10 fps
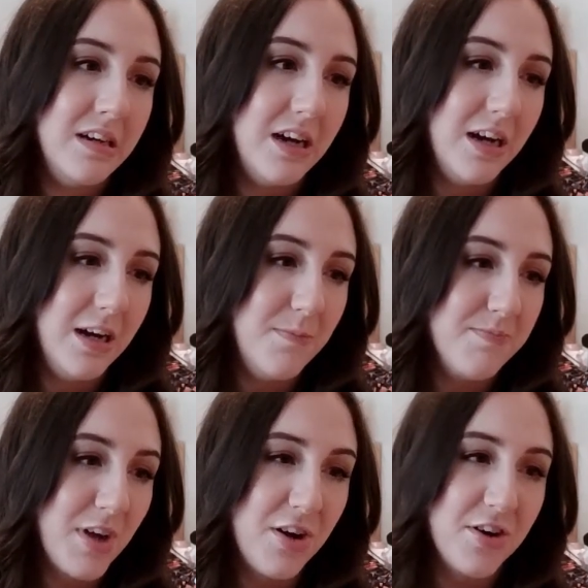I
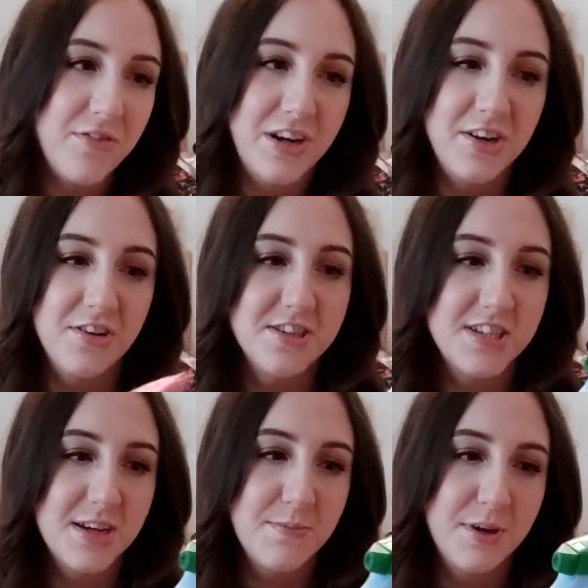don't really notice
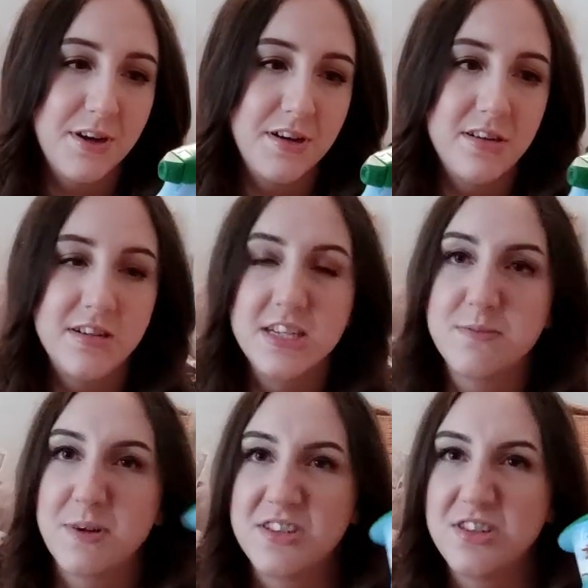it, but it's
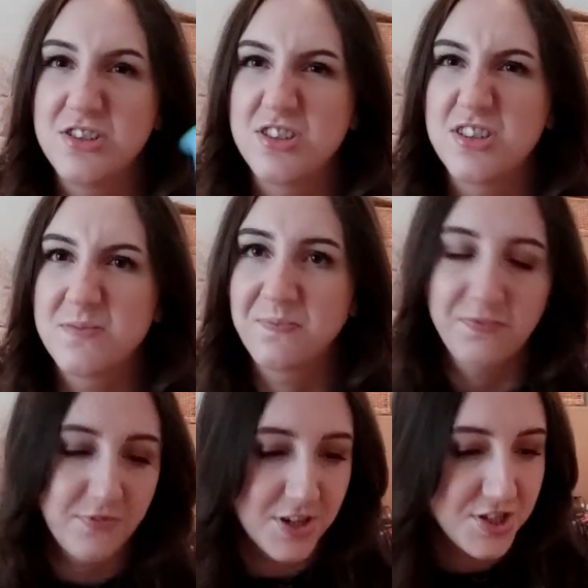best to just
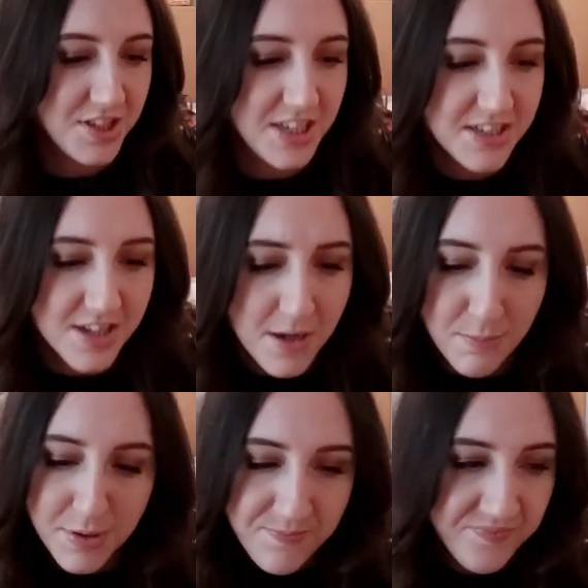freshen things
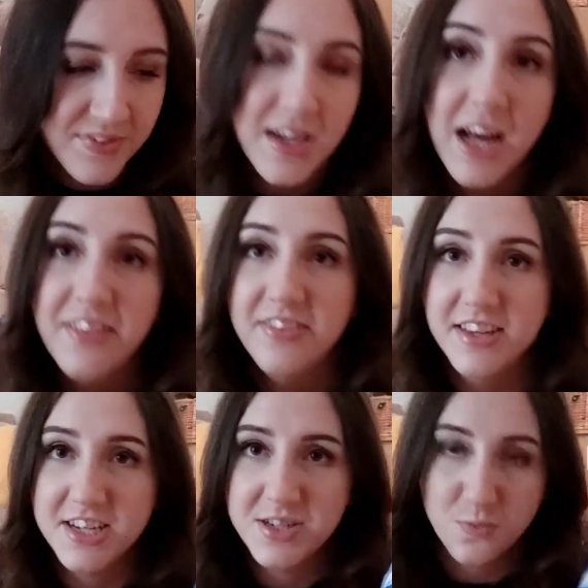up. And
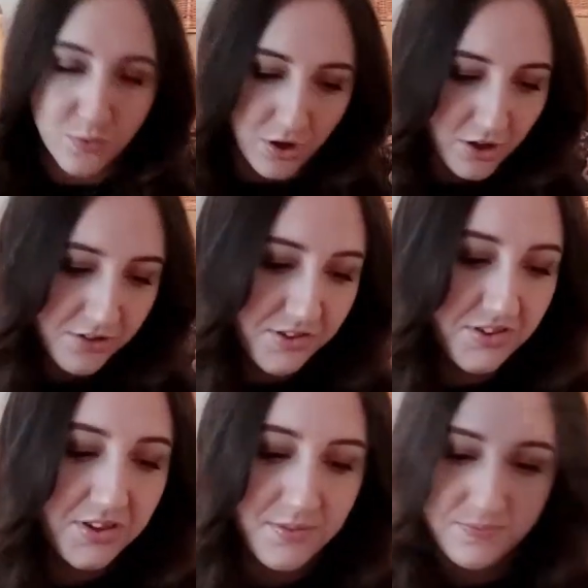this
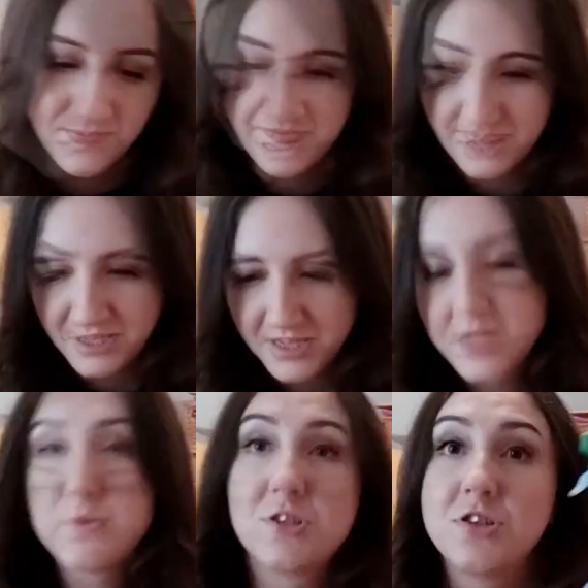was
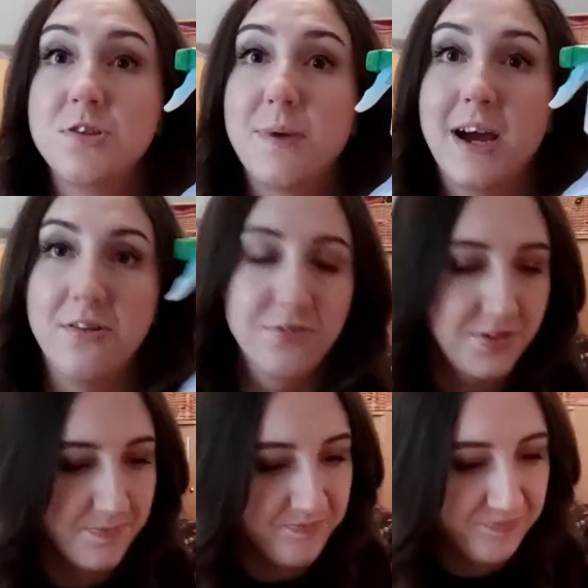£2.